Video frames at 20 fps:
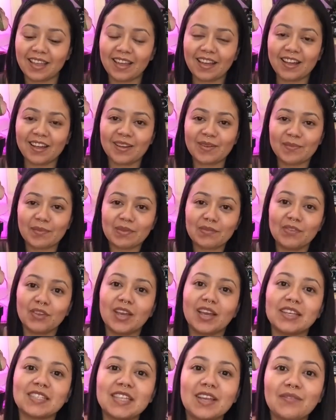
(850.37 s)
If you
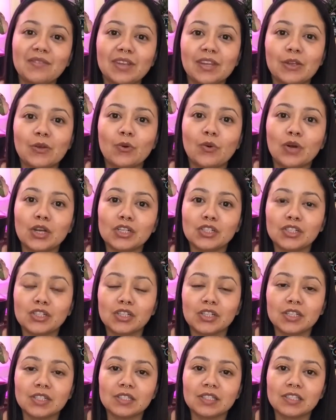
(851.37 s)
guys have any
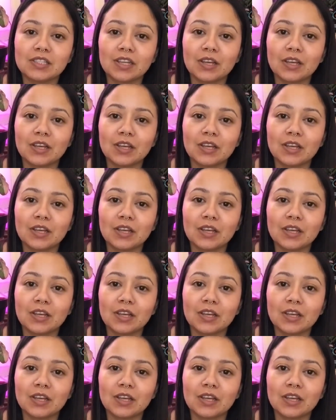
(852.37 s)
questions